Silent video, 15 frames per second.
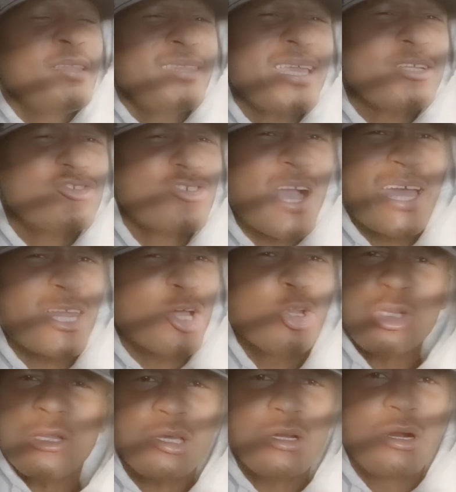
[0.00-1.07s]
They trying to
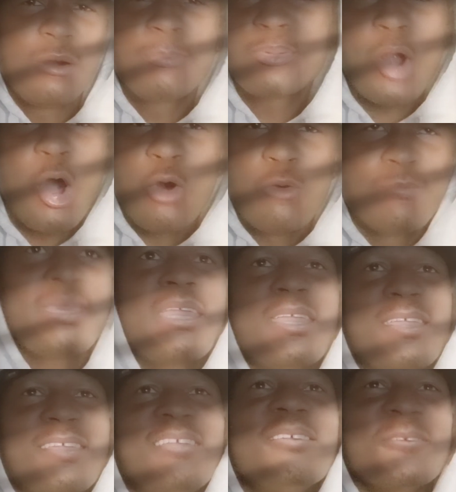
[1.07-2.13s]
little bro me.